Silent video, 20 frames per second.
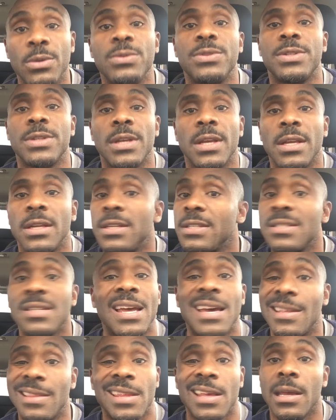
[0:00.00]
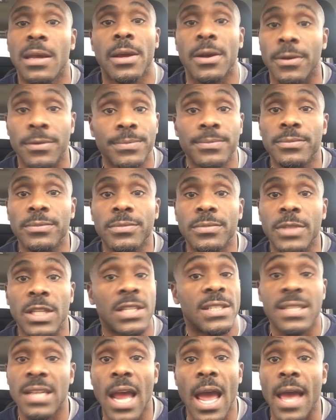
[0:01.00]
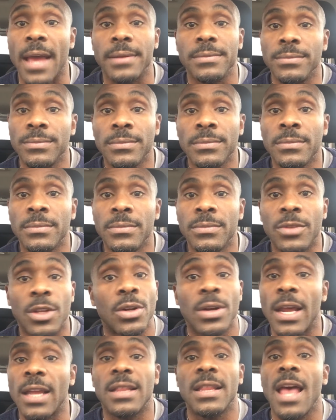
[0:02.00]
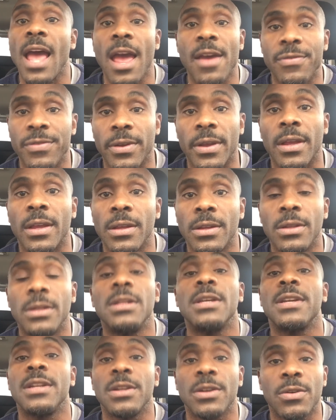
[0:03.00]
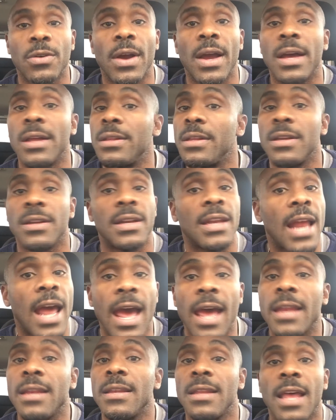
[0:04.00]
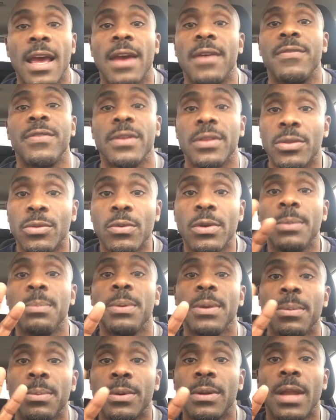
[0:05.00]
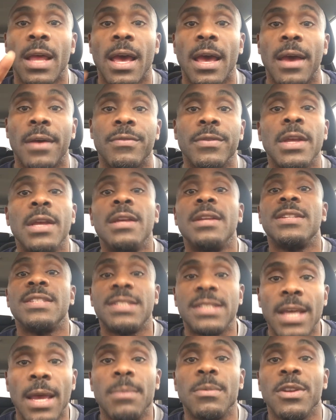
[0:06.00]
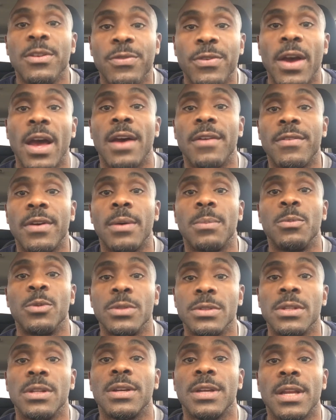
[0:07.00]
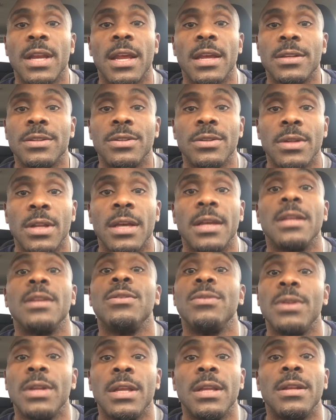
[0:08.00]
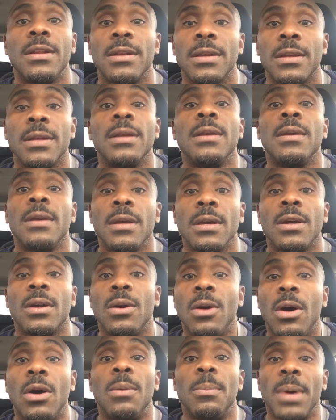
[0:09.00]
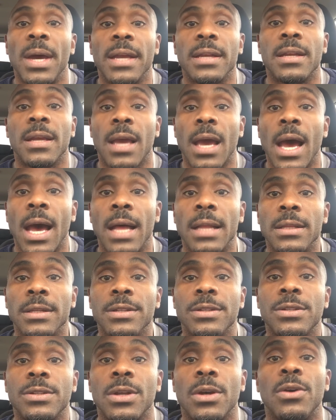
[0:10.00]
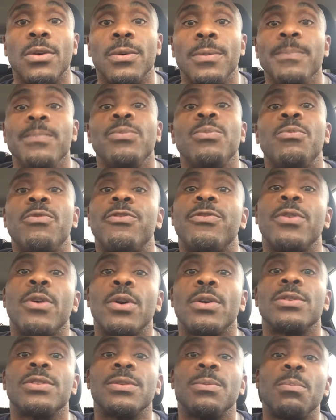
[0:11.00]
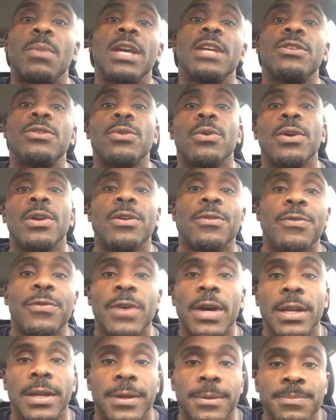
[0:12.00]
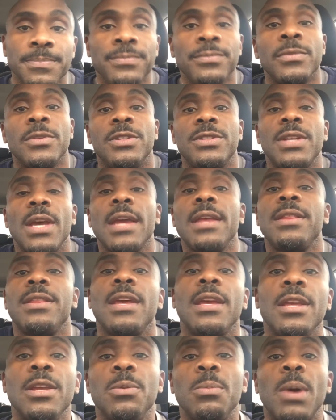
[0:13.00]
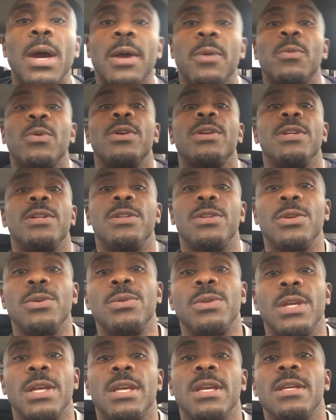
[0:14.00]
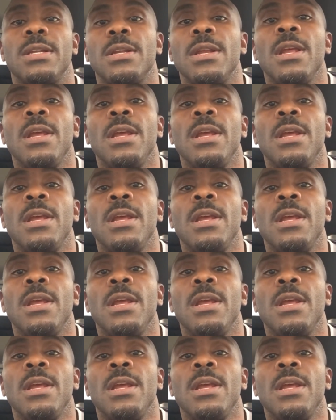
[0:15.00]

seeing. It's not there. It's not. They're not laughing. You look in the crowd, they're not laughing. 3 people laugh. 75 of them was looking at you like you need to go on back to college. So first, make sure you're funny. Second thing you might want to do to get